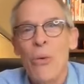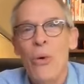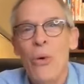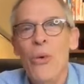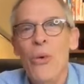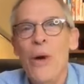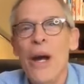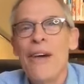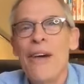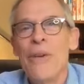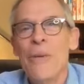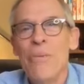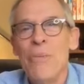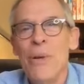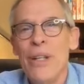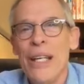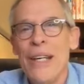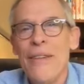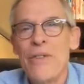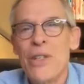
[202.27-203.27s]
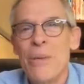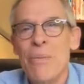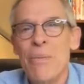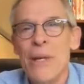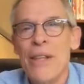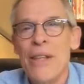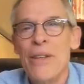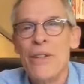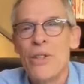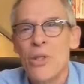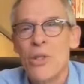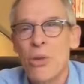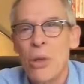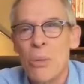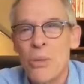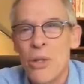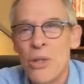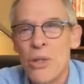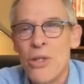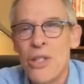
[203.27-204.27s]
Whoever believes in me, the
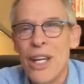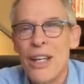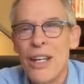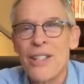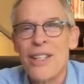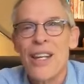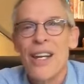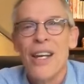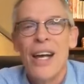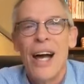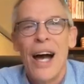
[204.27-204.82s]
scripture says,